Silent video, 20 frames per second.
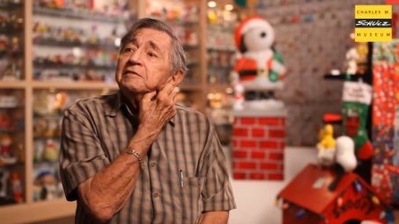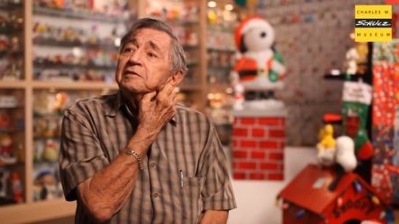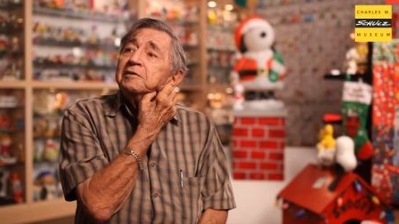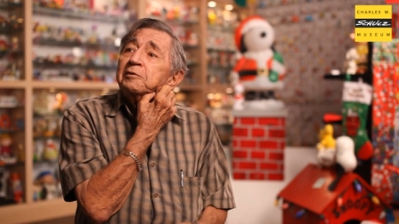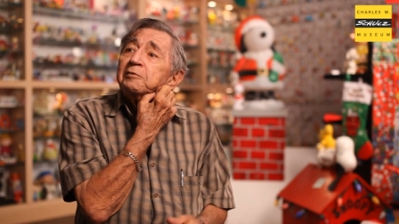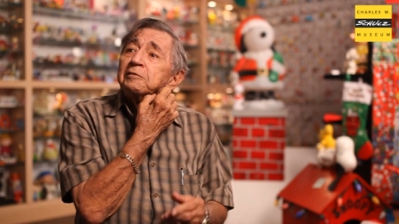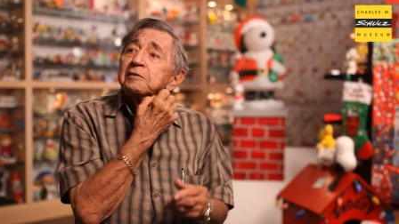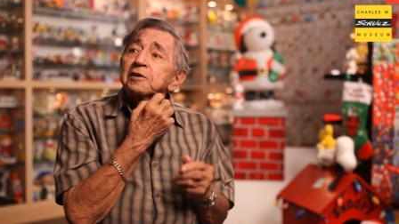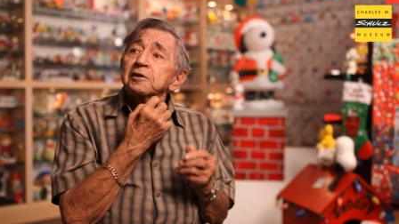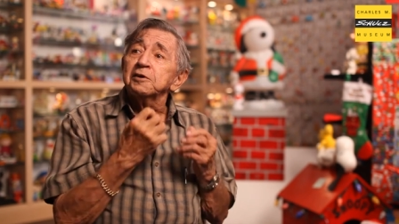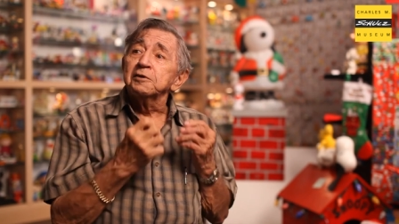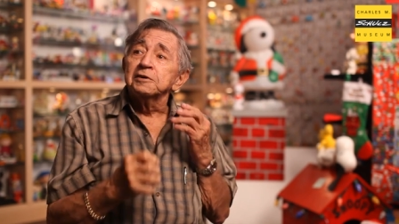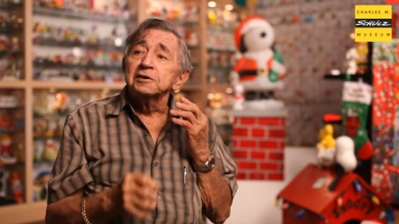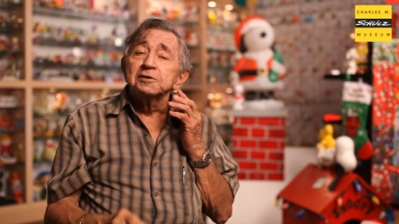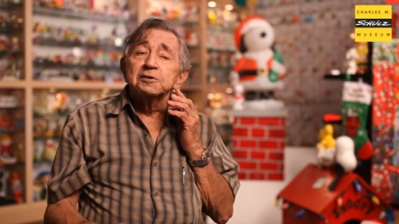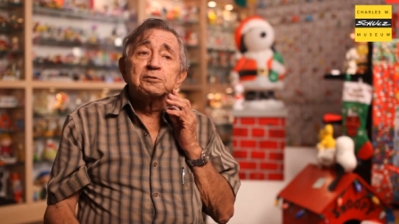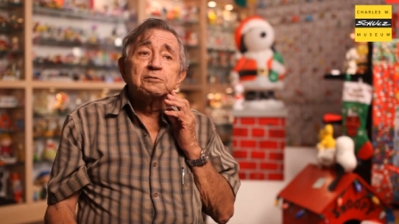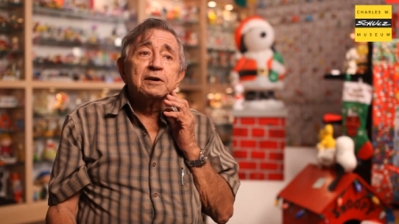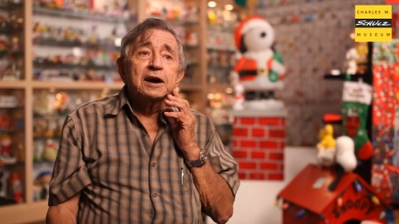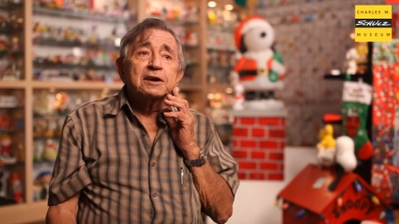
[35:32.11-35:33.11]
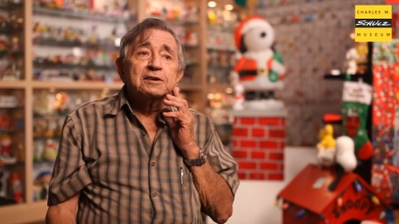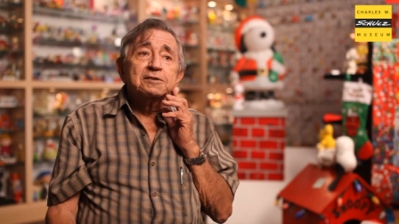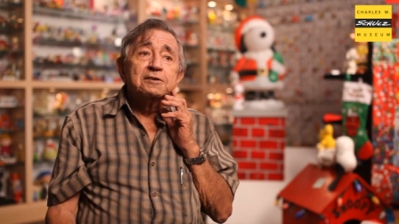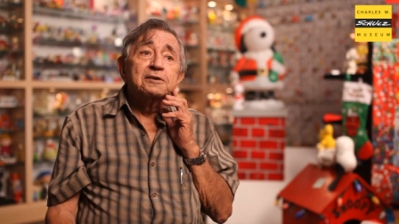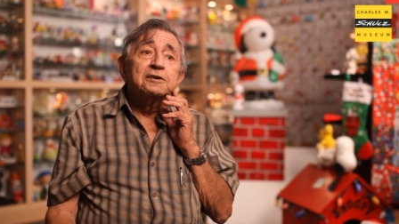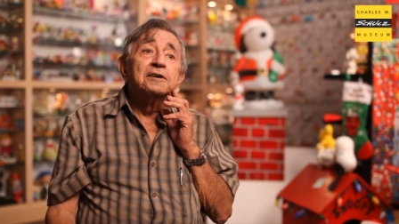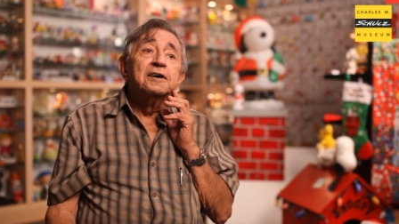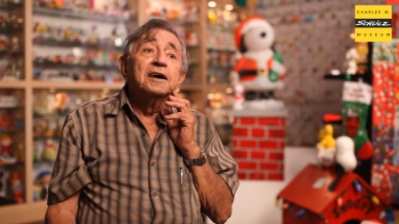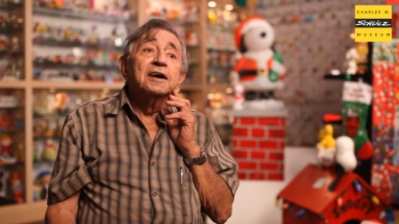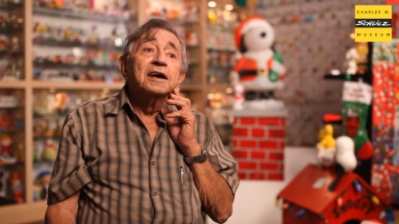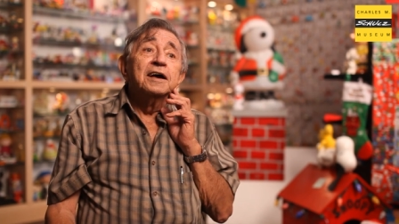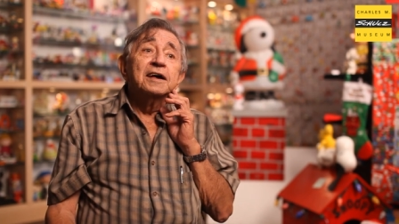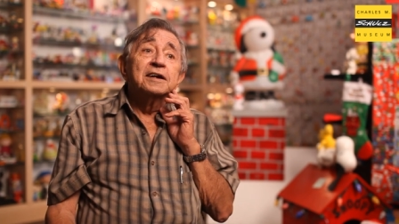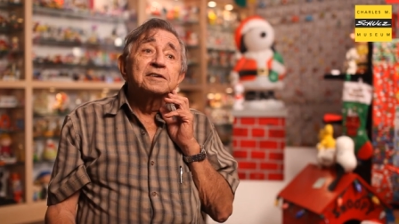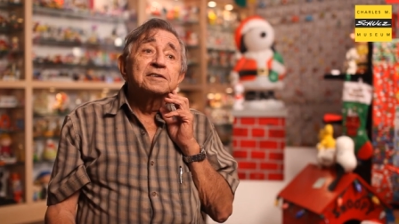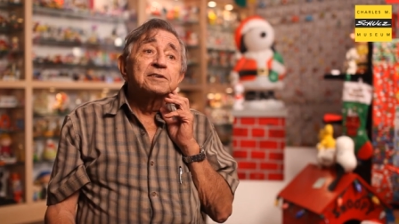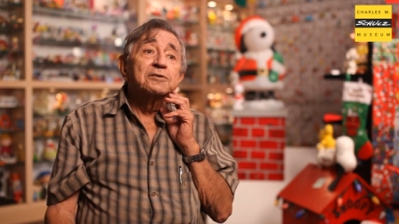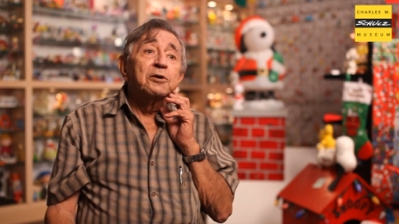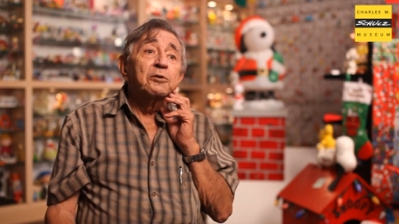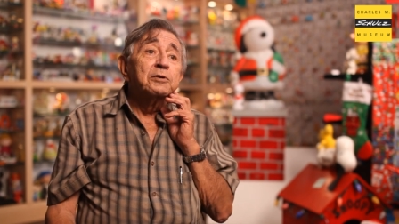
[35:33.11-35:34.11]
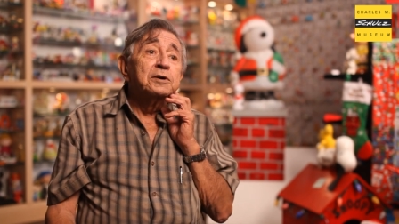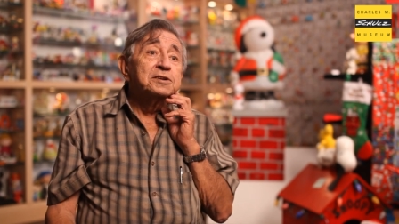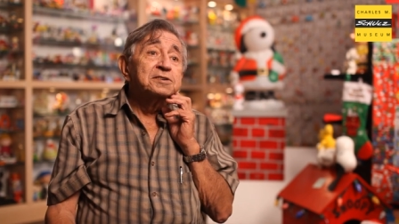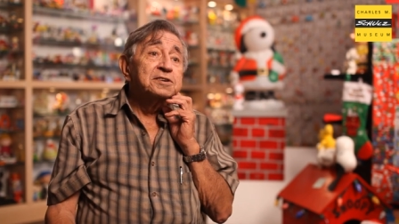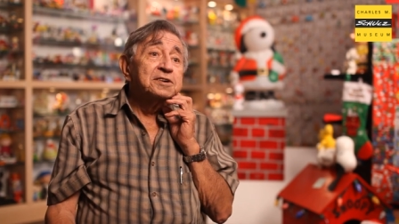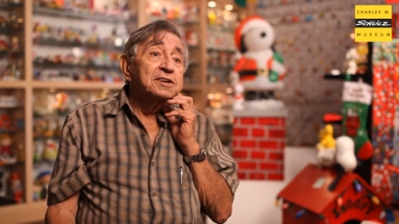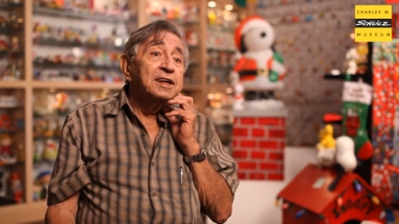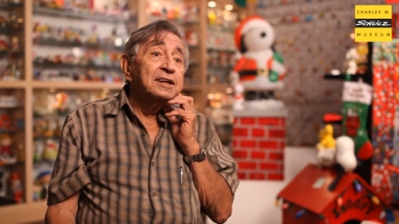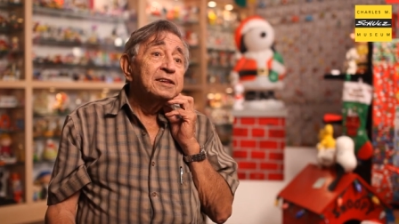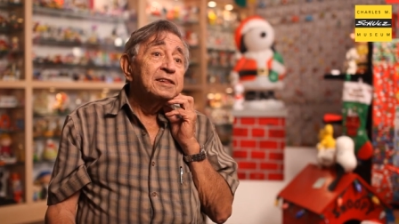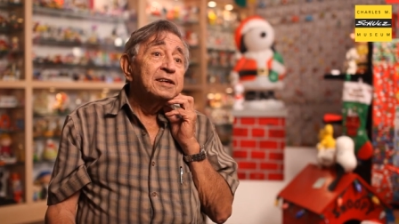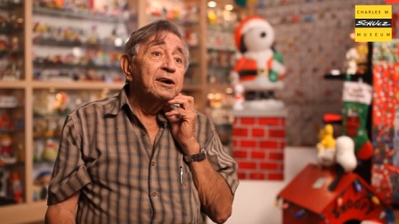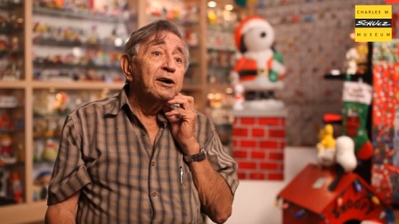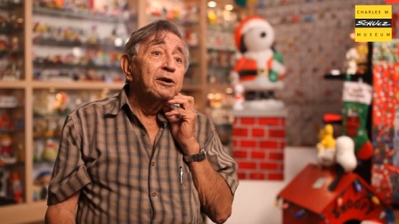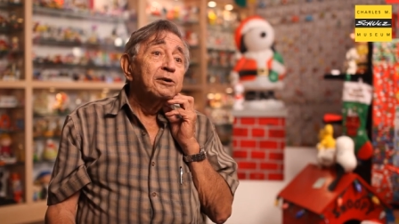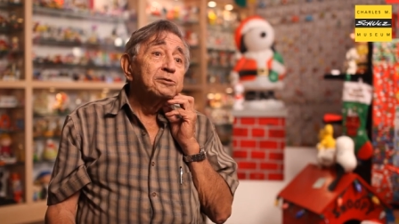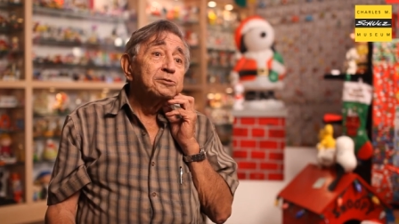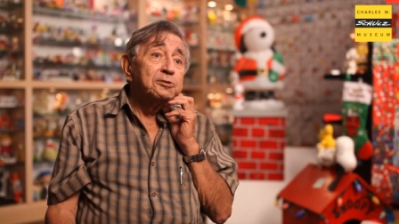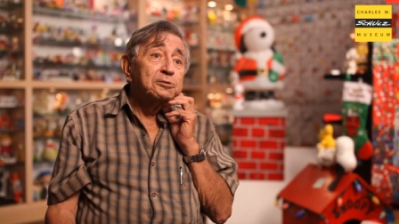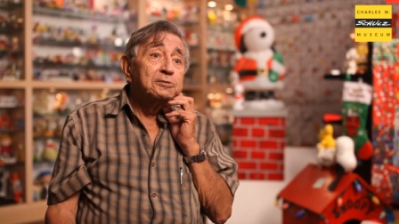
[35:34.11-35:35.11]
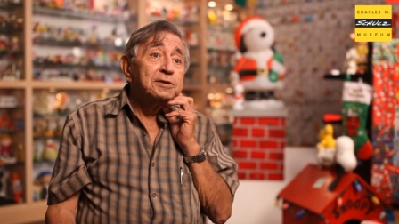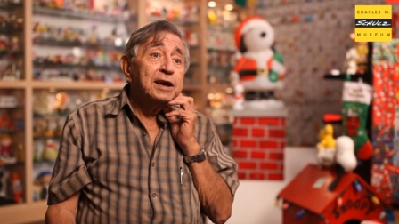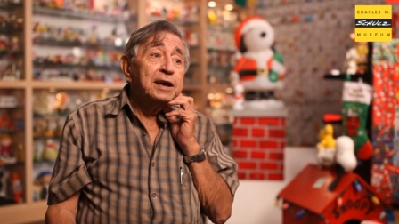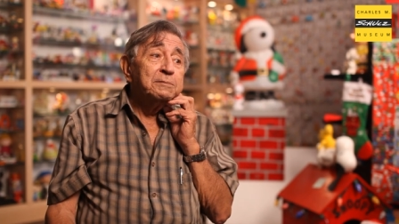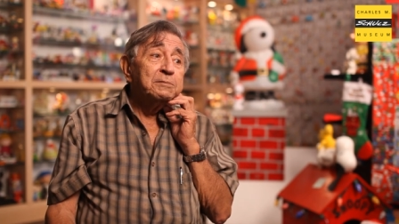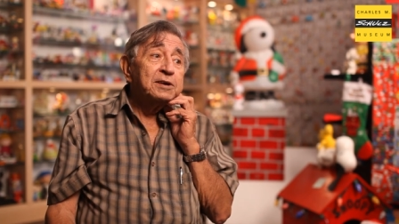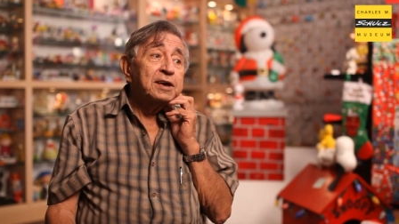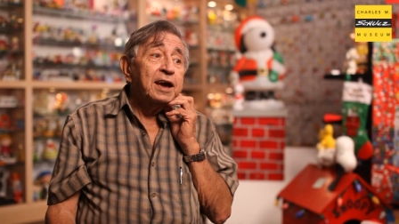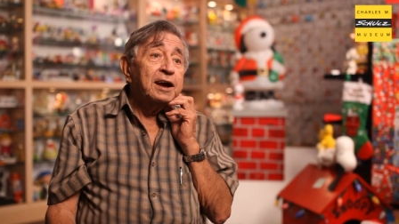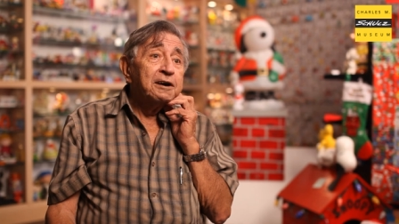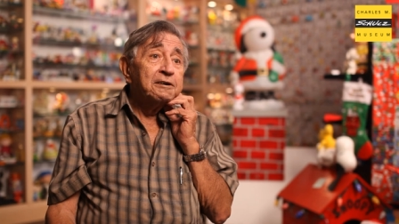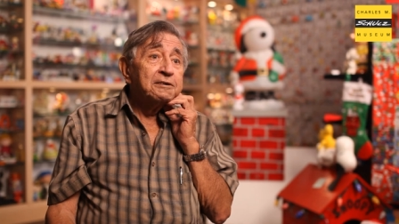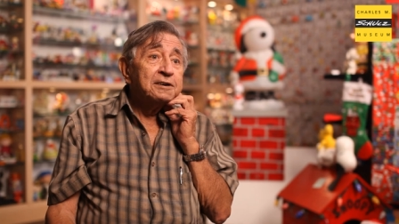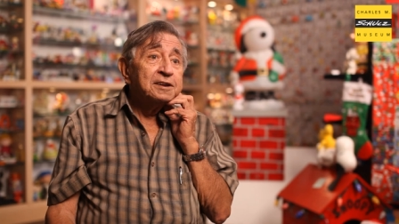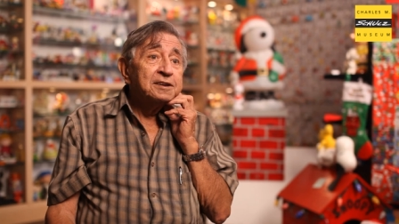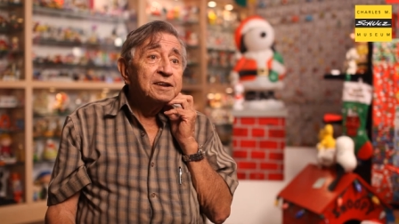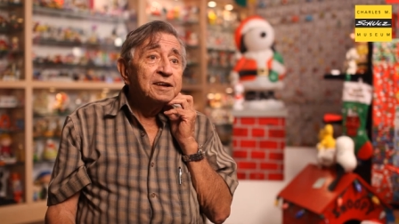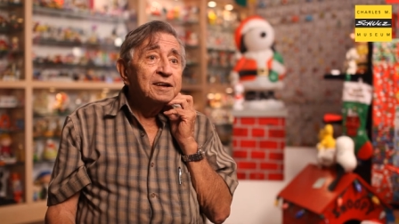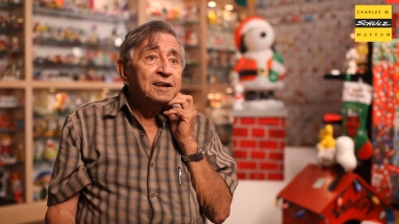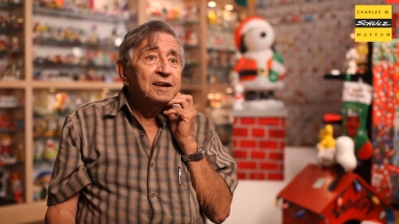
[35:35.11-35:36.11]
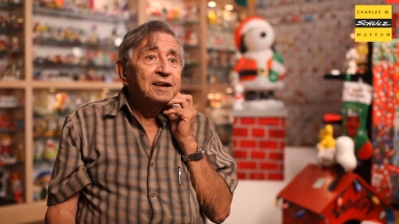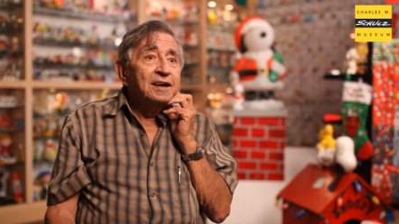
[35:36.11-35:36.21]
the, current director is coincidentally also named Karen.